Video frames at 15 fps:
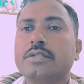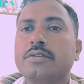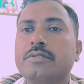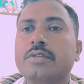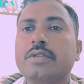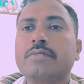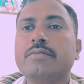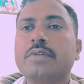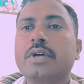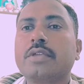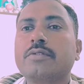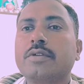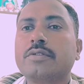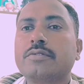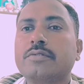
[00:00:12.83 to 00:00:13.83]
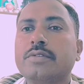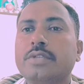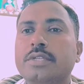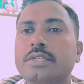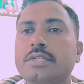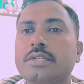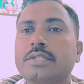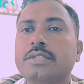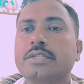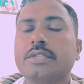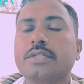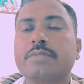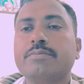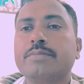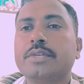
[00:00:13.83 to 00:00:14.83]
today we are going to discuss
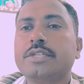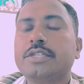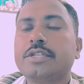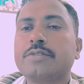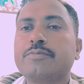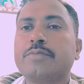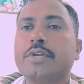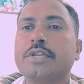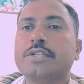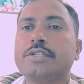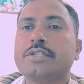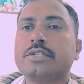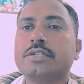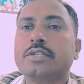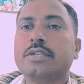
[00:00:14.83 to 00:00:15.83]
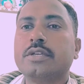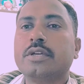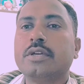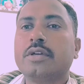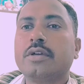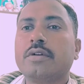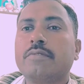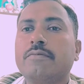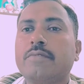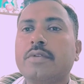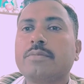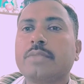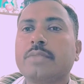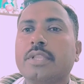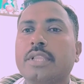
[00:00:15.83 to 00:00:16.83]
some basic points
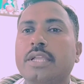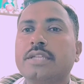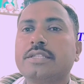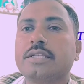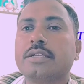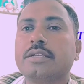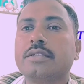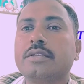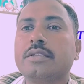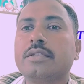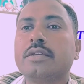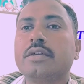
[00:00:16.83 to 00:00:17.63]
from the lesson